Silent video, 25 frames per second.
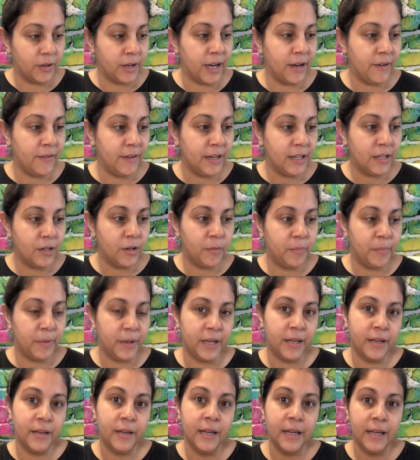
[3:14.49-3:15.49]
every little
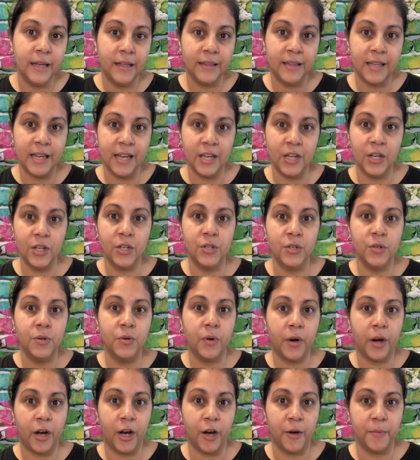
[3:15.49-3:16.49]
bit that you do
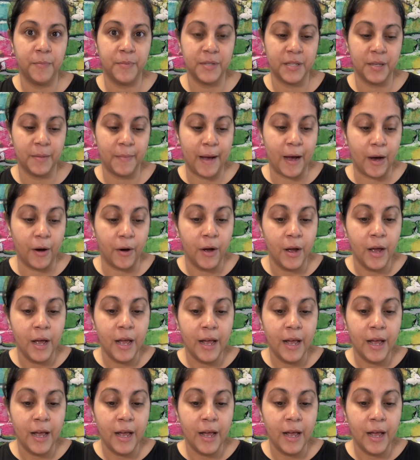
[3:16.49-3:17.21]
helps them out.